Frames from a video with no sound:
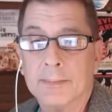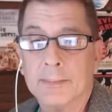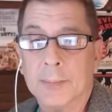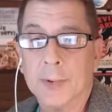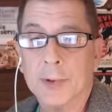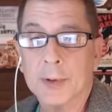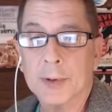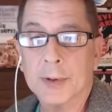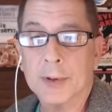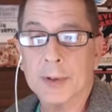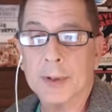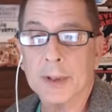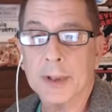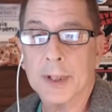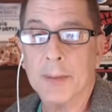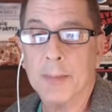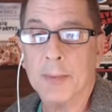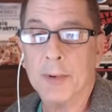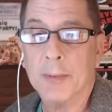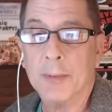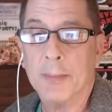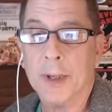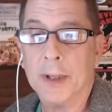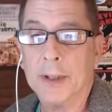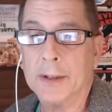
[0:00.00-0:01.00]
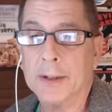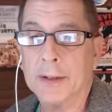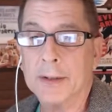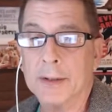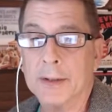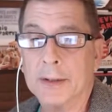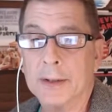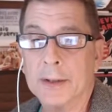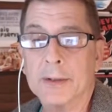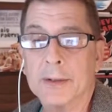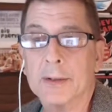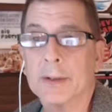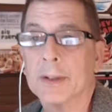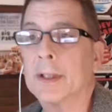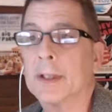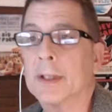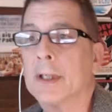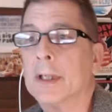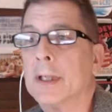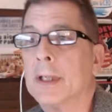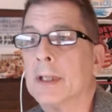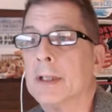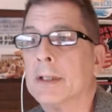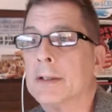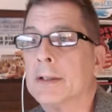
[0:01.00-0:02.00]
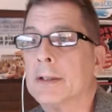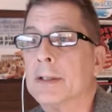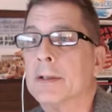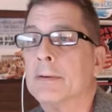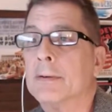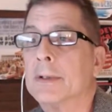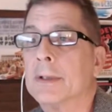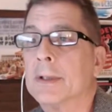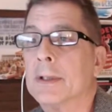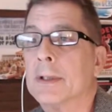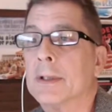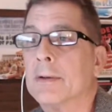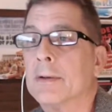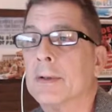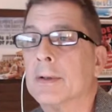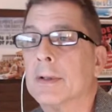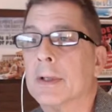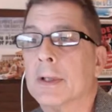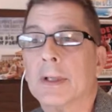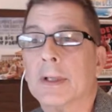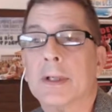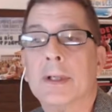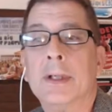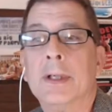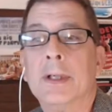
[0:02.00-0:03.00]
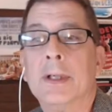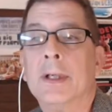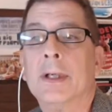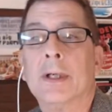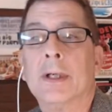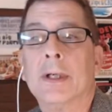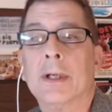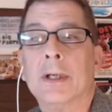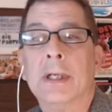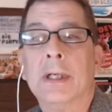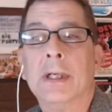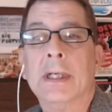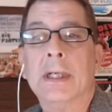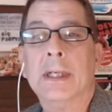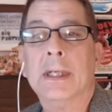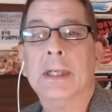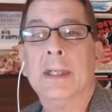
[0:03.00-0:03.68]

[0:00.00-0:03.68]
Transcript: Pushing a couple buttons just so I can kind of see what's going on here.